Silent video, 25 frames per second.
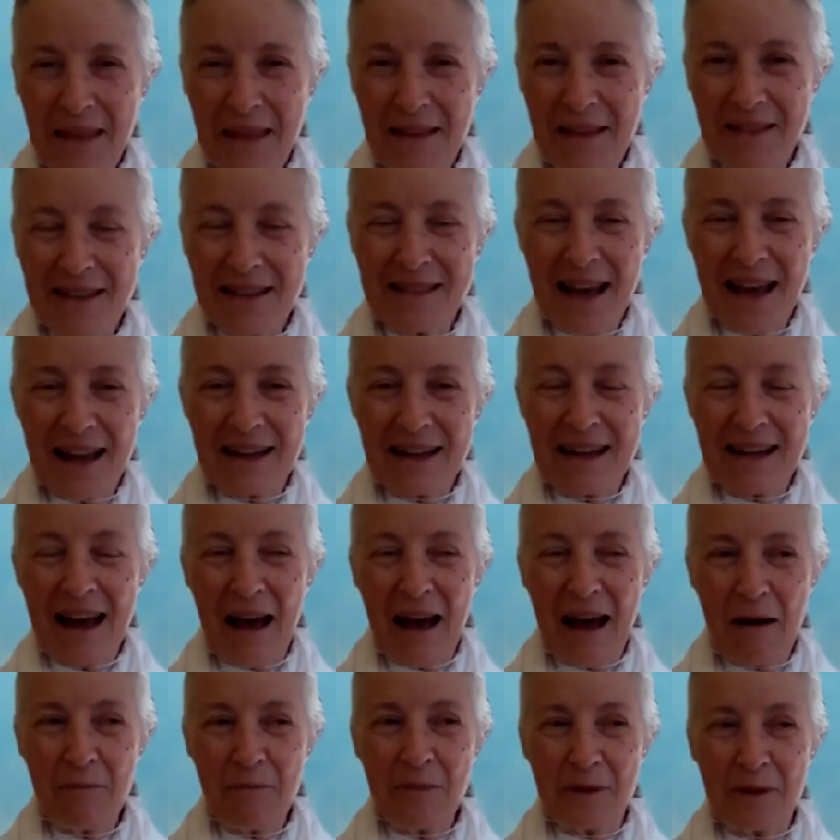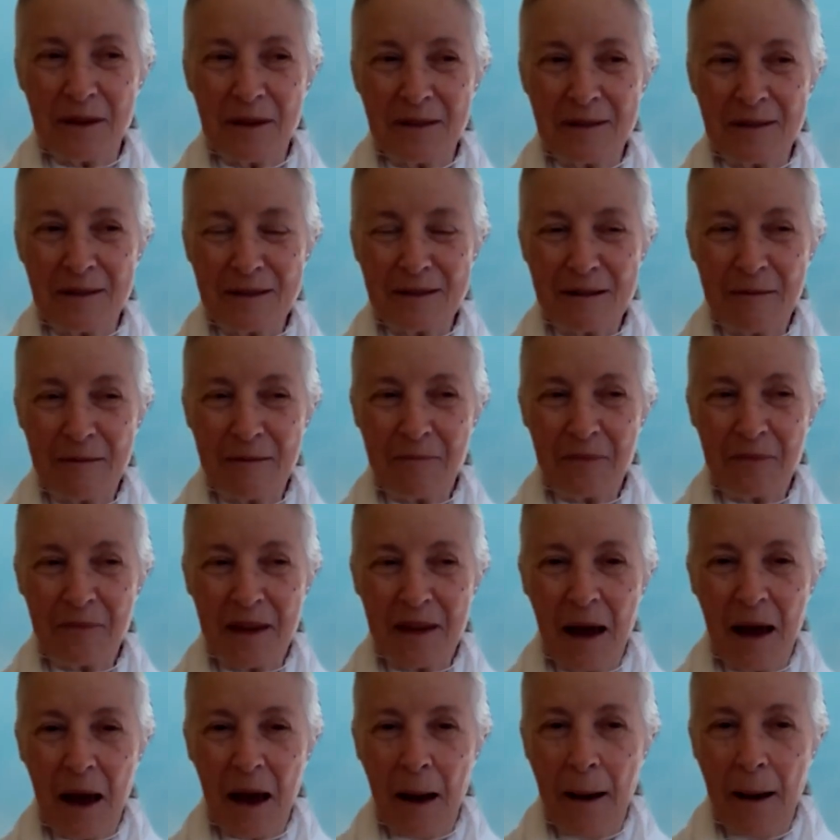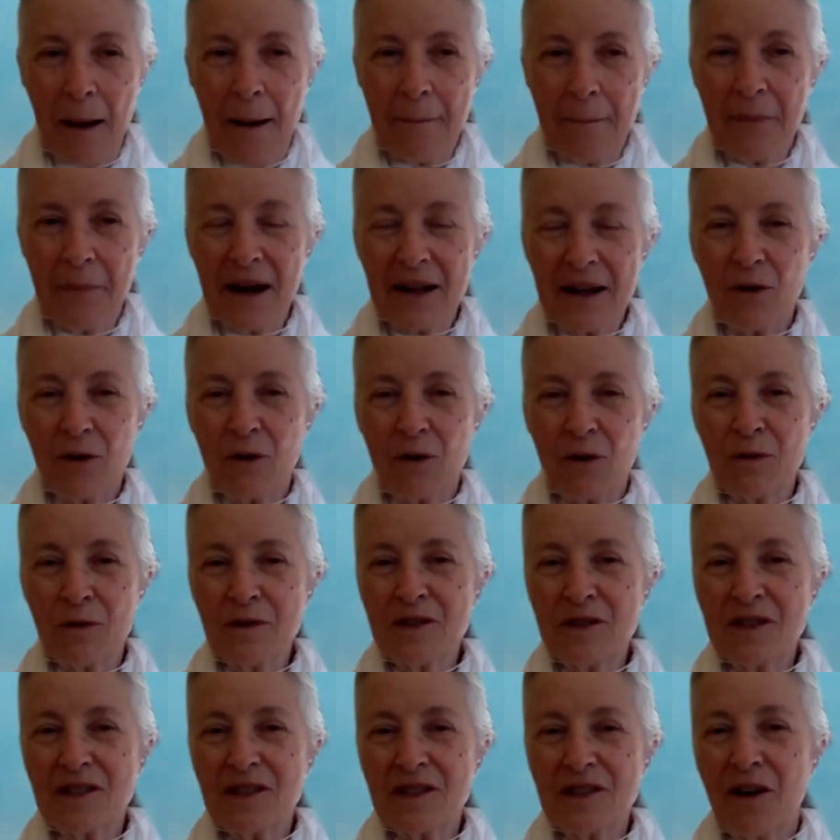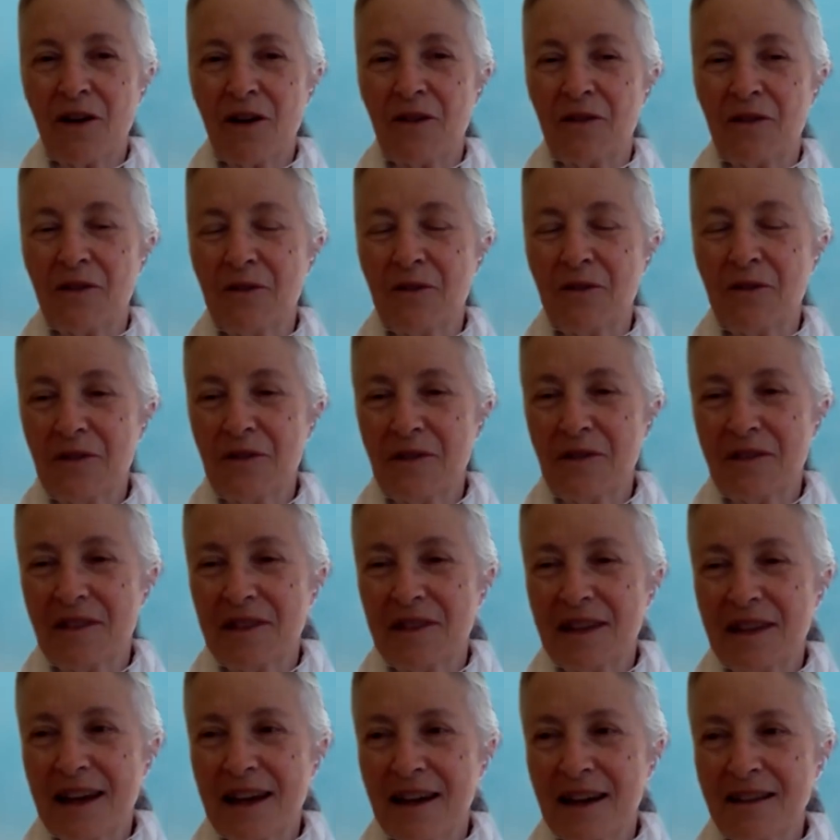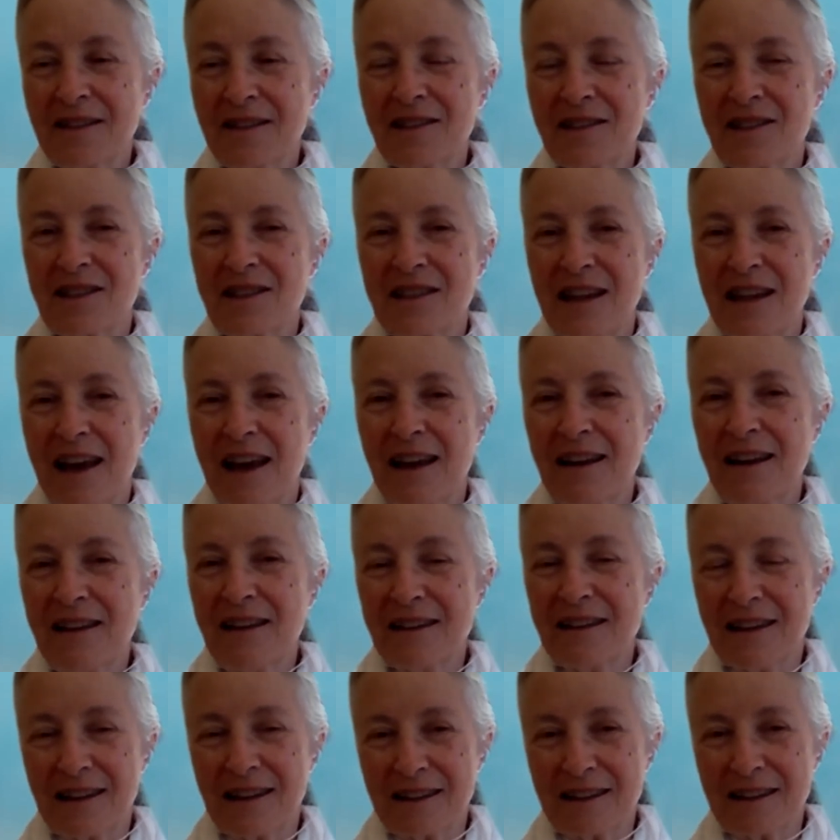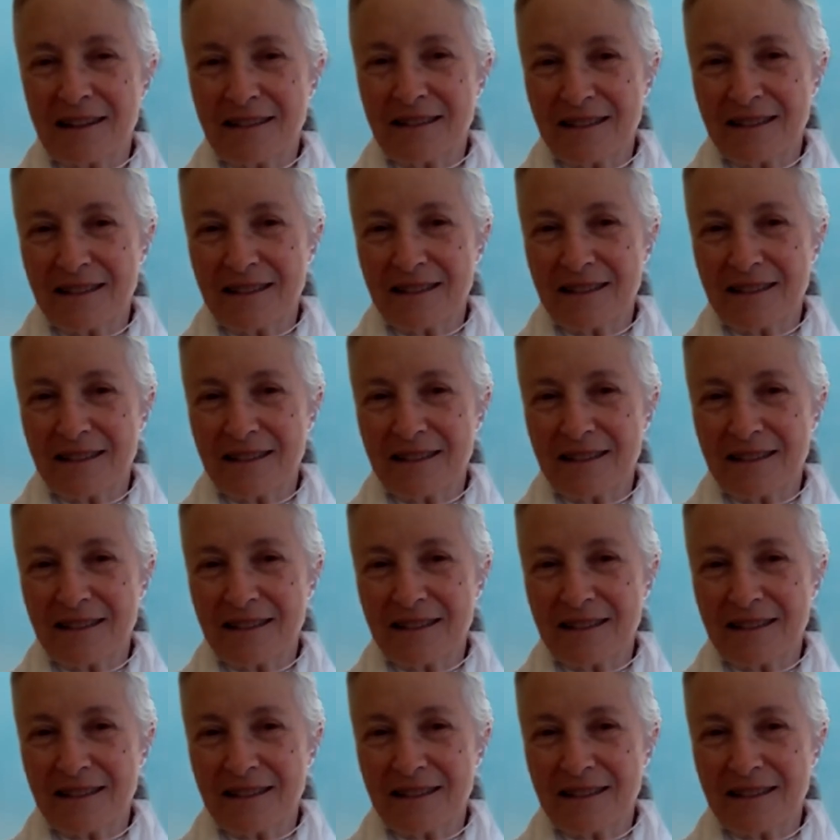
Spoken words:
that that had happened, but also the understanding